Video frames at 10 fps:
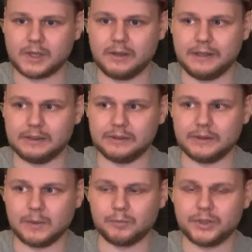And
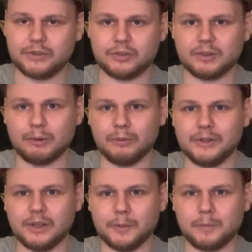I'm pretty sure of
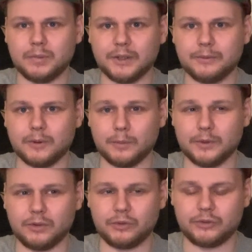the other platforms
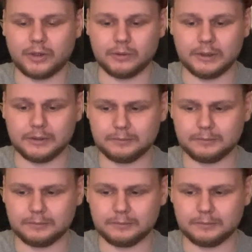and struggling.